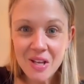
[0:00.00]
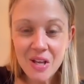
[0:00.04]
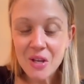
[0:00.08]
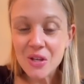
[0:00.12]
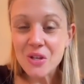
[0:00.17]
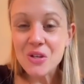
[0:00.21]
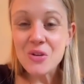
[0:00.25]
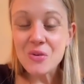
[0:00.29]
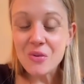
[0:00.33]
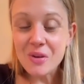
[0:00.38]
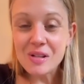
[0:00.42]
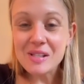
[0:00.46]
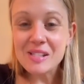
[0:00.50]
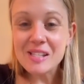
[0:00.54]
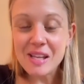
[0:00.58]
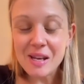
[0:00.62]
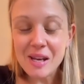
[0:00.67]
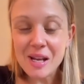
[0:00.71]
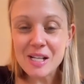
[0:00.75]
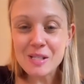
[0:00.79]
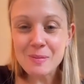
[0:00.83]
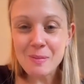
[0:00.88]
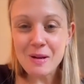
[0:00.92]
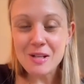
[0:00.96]
You can set
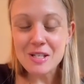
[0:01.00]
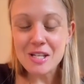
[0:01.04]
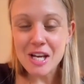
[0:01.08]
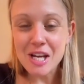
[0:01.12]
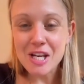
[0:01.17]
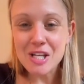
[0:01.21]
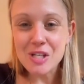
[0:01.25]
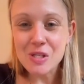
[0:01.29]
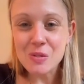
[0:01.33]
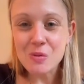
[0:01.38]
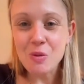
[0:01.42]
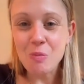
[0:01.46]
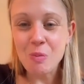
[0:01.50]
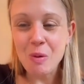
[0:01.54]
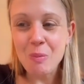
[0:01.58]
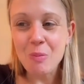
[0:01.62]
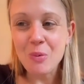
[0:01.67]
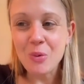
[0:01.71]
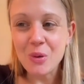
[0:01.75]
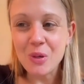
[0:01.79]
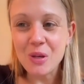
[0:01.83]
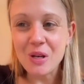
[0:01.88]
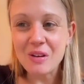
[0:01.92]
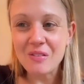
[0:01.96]
expectations with
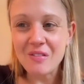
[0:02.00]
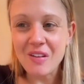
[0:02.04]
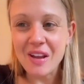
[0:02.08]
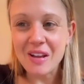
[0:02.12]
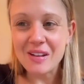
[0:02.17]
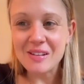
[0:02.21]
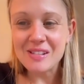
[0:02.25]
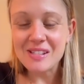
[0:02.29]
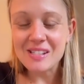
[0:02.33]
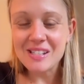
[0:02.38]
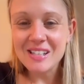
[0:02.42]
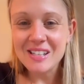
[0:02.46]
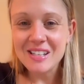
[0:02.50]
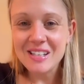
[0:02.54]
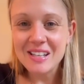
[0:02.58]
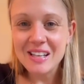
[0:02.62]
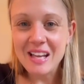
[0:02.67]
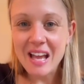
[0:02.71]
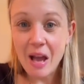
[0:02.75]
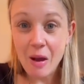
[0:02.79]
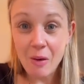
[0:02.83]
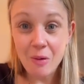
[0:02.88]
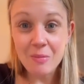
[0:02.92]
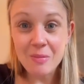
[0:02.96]
people in advance.
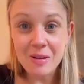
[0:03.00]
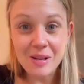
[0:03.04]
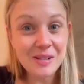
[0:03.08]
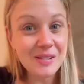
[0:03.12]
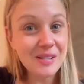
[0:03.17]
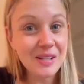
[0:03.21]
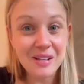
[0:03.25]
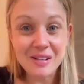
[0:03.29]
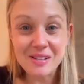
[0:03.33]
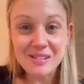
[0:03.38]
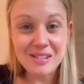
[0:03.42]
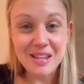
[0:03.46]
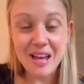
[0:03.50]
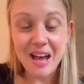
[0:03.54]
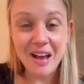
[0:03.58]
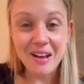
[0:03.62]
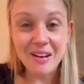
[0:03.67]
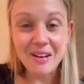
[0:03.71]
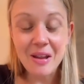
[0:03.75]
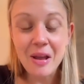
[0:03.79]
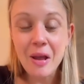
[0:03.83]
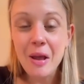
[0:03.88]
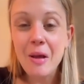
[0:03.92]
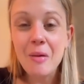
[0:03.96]
How amazing is
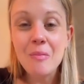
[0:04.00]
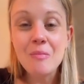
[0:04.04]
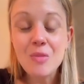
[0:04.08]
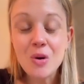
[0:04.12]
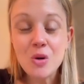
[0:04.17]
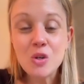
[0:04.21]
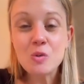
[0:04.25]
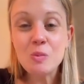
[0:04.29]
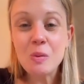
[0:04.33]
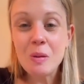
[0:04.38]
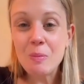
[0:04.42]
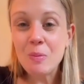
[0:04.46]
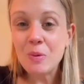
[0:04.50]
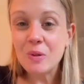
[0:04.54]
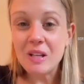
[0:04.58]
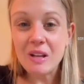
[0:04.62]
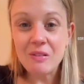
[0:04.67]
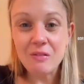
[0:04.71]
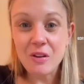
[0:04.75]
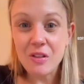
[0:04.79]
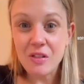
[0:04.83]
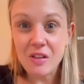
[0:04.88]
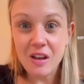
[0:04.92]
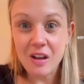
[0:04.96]
that? Most people
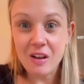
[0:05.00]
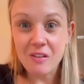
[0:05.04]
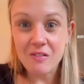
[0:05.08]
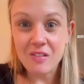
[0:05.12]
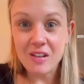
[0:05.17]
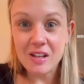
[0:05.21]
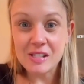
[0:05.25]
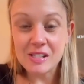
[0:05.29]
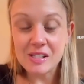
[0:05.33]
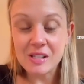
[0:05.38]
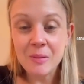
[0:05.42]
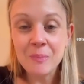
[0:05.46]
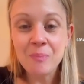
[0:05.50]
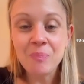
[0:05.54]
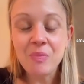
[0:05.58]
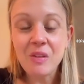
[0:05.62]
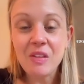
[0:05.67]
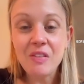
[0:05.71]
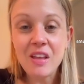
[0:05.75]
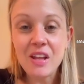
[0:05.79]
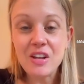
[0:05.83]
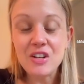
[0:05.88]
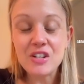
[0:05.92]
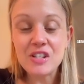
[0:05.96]
never think of this.
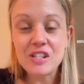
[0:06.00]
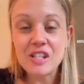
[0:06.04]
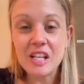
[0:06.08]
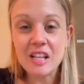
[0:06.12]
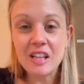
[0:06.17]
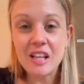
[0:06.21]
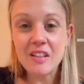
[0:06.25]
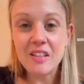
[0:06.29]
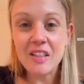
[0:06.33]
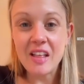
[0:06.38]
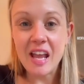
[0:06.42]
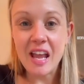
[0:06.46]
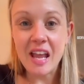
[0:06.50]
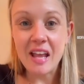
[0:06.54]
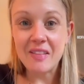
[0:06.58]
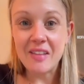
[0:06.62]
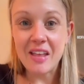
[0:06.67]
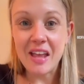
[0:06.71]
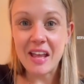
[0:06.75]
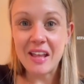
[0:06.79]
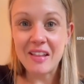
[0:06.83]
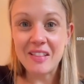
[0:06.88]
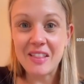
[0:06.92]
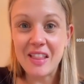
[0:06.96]
They just think that
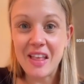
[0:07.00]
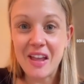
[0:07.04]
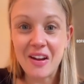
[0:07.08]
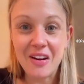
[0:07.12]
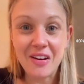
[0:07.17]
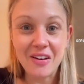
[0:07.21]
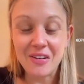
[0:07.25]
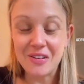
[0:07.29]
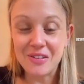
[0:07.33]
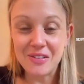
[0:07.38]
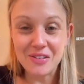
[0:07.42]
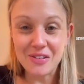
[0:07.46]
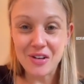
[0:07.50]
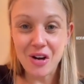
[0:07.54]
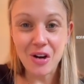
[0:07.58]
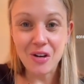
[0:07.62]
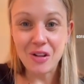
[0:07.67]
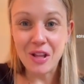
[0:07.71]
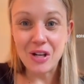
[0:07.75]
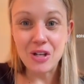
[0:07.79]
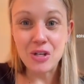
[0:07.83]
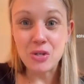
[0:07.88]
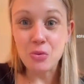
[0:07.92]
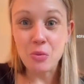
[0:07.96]
they are
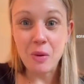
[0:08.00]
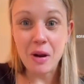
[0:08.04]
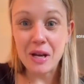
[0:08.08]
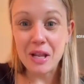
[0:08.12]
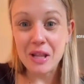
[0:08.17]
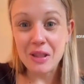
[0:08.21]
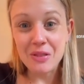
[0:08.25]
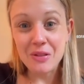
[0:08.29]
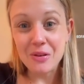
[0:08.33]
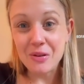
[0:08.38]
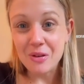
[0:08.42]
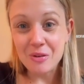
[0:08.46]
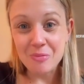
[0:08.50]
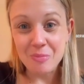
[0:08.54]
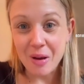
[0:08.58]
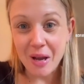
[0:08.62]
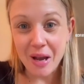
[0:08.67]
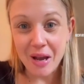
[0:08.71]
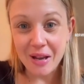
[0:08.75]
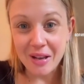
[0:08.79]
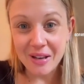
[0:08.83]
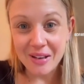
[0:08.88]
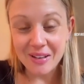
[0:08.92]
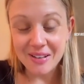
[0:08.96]
like dreading the
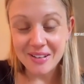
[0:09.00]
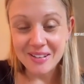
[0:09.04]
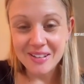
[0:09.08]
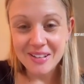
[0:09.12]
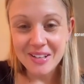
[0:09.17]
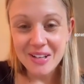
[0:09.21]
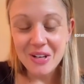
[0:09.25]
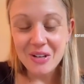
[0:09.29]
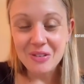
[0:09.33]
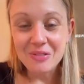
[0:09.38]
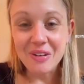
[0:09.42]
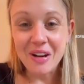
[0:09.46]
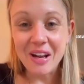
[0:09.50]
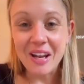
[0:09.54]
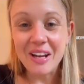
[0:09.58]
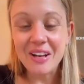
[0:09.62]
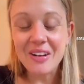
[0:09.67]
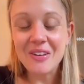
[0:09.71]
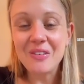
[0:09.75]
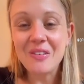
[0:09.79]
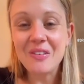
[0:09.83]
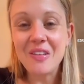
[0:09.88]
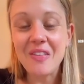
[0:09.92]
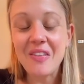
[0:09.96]
goodbye, right?
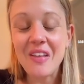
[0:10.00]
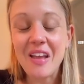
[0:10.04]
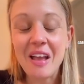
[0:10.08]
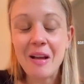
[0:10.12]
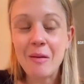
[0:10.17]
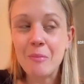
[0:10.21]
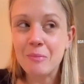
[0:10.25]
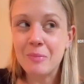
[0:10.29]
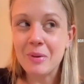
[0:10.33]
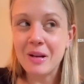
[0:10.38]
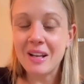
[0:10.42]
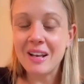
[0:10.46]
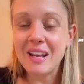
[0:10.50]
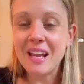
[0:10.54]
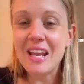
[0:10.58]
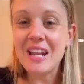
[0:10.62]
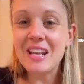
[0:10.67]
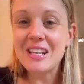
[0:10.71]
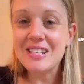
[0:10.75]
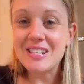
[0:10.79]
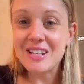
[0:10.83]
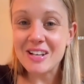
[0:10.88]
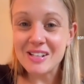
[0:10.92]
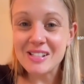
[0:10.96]
Or that but
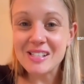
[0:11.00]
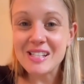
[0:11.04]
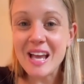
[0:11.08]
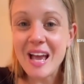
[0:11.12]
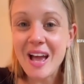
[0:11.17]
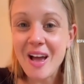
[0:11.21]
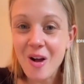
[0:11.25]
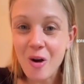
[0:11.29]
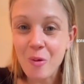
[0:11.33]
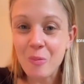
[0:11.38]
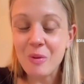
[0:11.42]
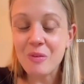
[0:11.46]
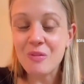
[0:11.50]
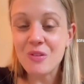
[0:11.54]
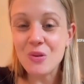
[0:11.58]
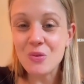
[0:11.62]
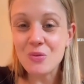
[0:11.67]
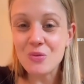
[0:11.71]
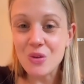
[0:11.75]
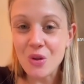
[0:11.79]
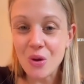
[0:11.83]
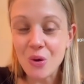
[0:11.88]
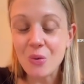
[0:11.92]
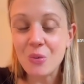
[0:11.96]
it does help if you
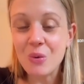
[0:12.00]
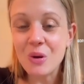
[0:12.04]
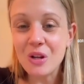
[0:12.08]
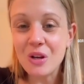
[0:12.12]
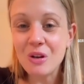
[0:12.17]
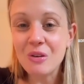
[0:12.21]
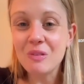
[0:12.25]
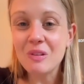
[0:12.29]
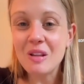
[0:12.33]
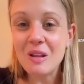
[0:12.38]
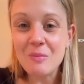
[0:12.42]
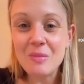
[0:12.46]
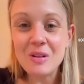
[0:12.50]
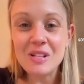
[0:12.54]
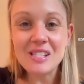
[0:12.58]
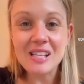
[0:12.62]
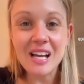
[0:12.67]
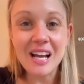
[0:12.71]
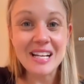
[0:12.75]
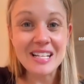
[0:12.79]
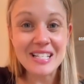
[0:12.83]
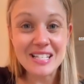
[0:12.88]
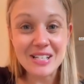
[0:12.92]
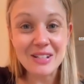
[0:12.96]
know what your limits,
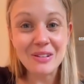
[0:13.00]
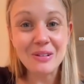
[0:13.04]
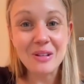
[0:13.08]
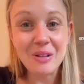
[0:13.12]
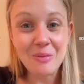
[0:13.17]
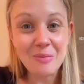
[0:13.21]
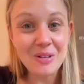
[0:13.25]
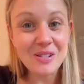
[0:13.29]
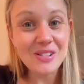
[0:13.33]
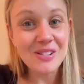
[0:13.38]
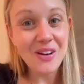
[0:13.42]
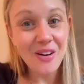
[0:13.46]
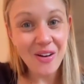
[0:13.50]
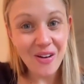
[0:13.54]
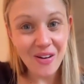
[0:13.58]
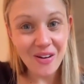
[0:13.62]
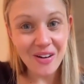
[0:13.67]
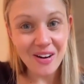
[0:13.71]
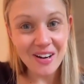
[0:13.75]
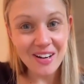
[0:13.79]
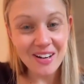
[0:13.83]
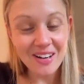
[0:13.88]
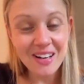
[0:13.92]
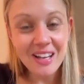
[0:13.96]
ideal limits
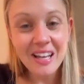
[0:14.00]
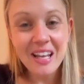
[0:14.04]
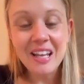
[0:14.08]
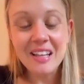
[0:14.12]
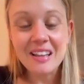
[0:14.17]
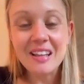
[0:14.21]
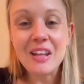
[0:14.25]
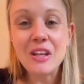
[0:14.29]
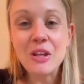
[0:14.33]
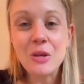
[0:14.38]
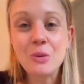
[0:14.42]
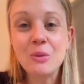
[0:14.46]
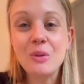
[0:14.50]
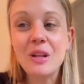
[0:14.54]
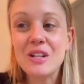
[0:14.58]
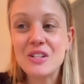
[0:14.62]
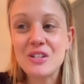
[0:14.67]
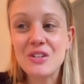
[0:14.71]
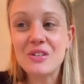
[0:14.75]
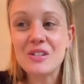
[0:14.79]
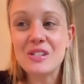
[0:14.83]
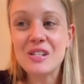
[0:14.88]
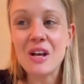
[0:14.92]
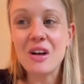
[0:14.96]
are, that you let
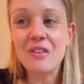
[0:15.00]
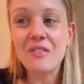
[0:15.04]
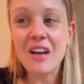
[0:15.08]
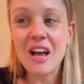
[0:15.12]
yourself